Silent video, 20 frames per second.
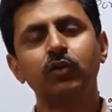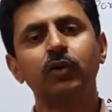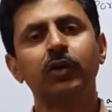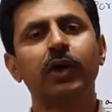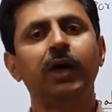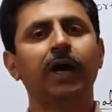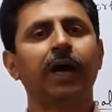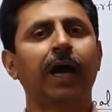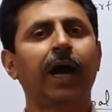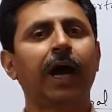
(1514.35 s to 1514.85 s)

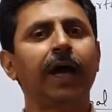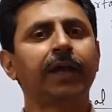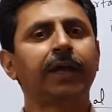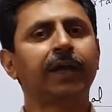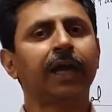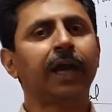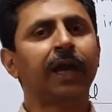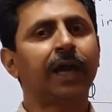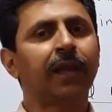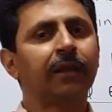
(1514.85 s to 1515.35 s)
we
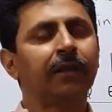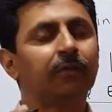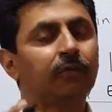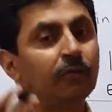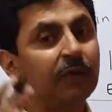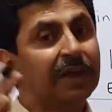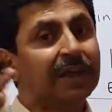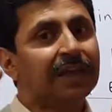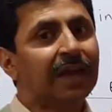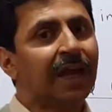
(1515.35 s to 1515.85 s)
can
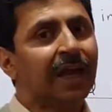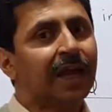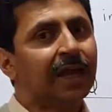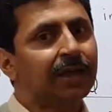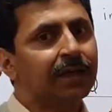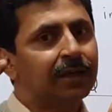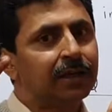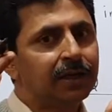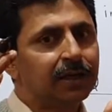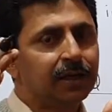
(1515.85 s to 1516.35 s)

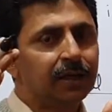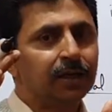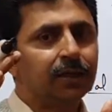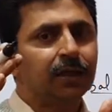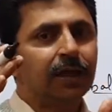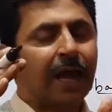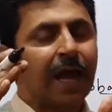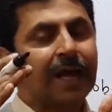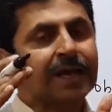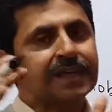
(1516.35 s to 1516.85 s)
extend the
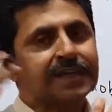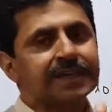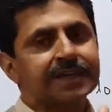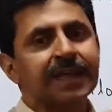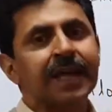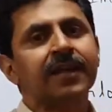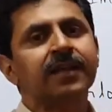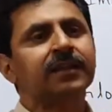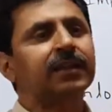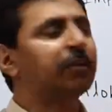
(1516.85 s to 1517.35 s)
period of
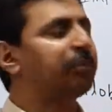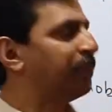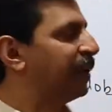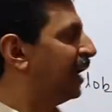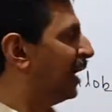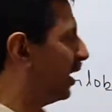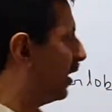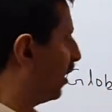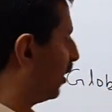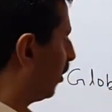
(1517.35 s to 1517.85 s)

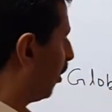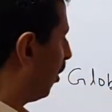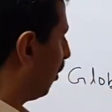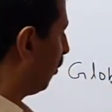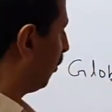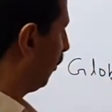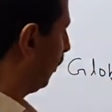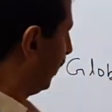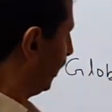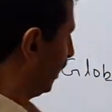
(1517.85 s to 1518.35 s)
these
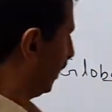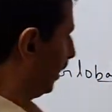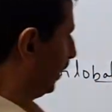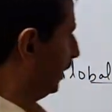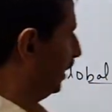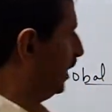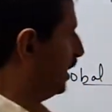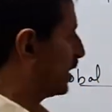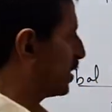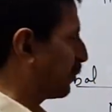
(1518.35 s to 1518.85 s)

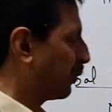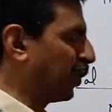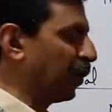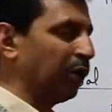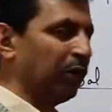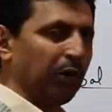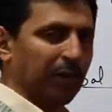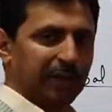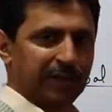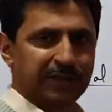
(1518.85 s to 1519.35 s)
fuels.
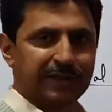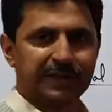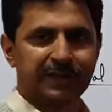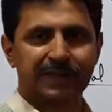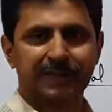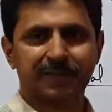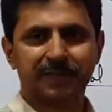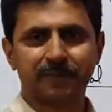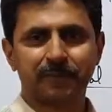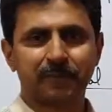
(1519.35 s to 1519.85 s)
For
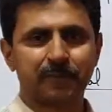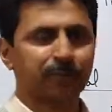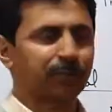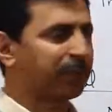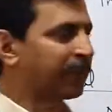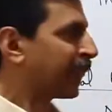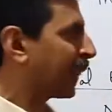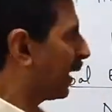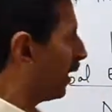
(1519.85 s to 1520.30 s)
example, if